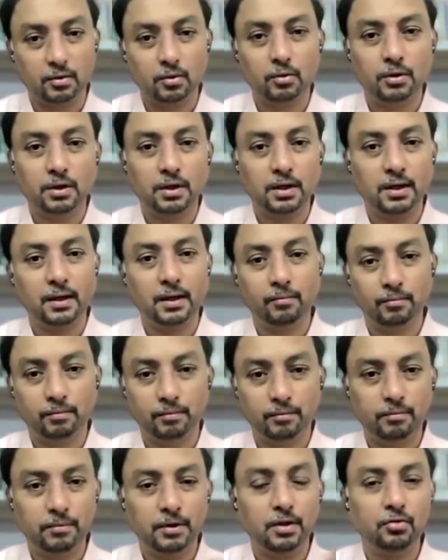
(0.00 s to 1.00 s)
So over
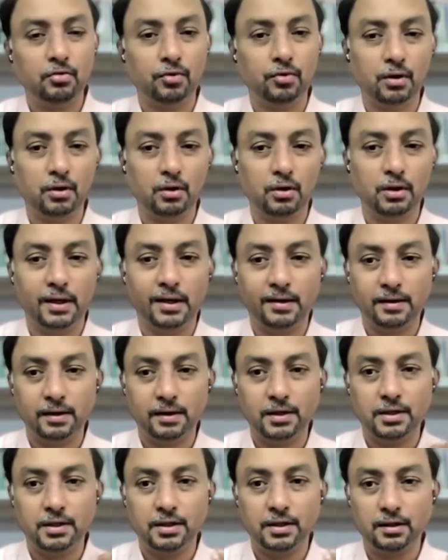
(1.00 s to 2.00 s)
time, please follow the
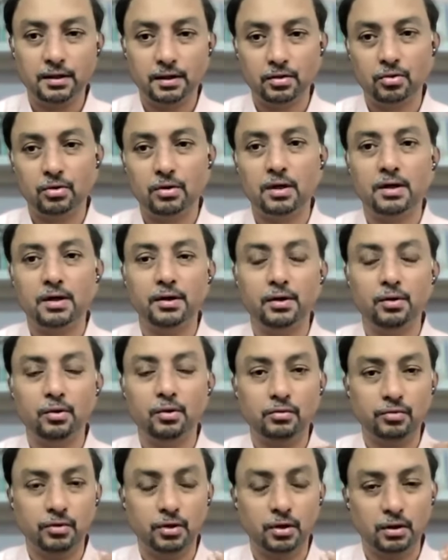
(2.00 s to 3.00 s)
instructions. As you
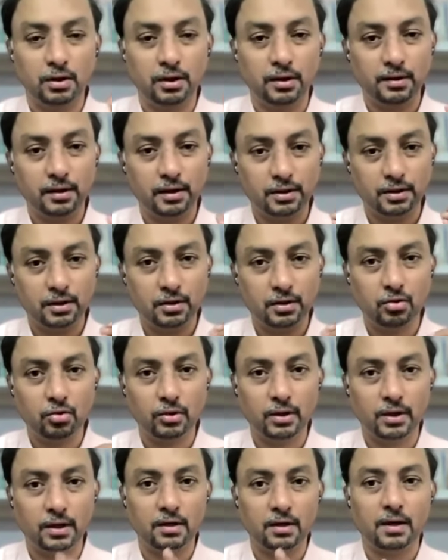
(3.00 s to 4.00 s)
continue to follow the instructions,
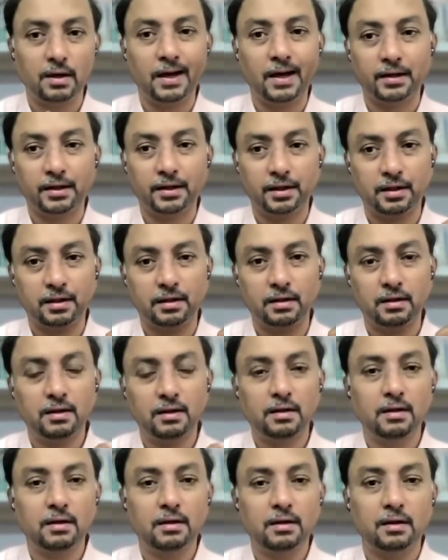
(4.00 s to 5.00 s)
you can relax,
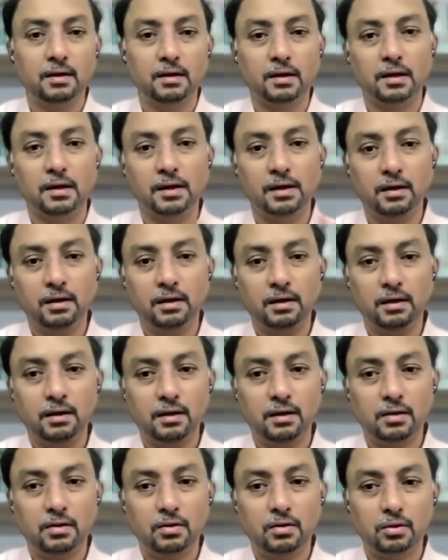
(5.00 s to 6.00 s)
right?
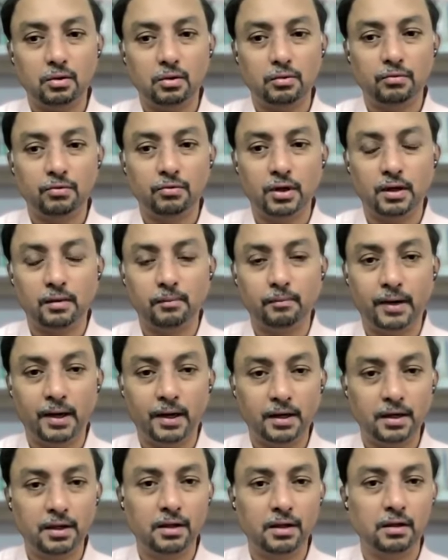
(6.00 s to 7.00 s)
So if you can
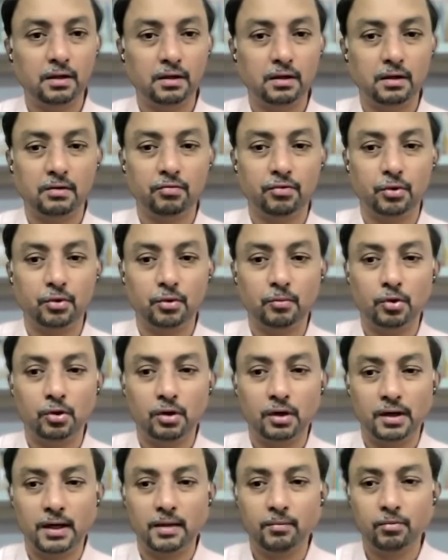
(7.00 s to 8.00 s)
practice it a few
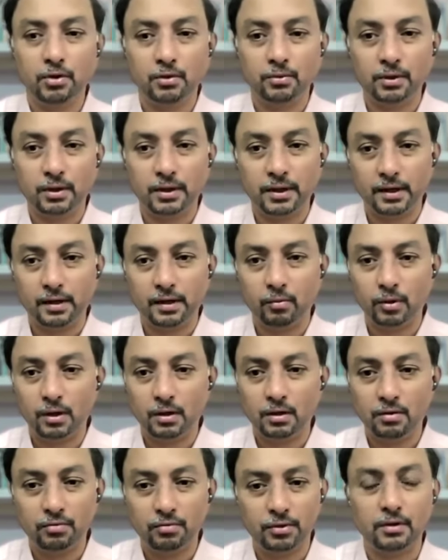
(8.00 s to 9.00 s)
more times, you will get it.
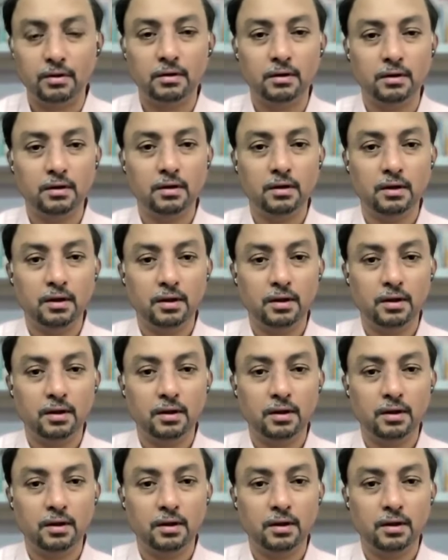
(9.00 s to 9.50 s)
Wonderful.